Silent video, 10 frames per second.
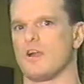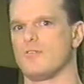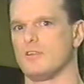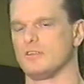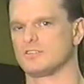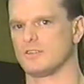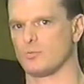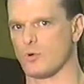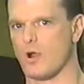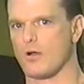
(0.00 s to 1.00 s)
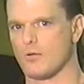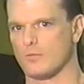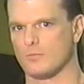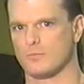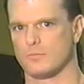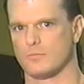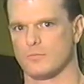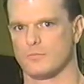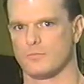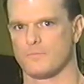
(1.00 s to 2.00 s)
card that his son brought home.
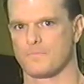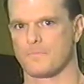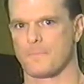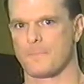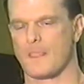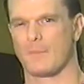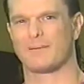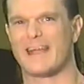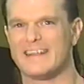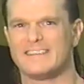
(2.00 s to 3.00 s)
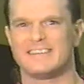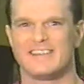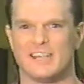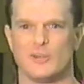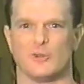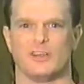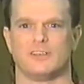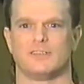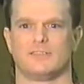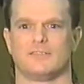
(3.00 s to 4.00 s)
But I didn't hear it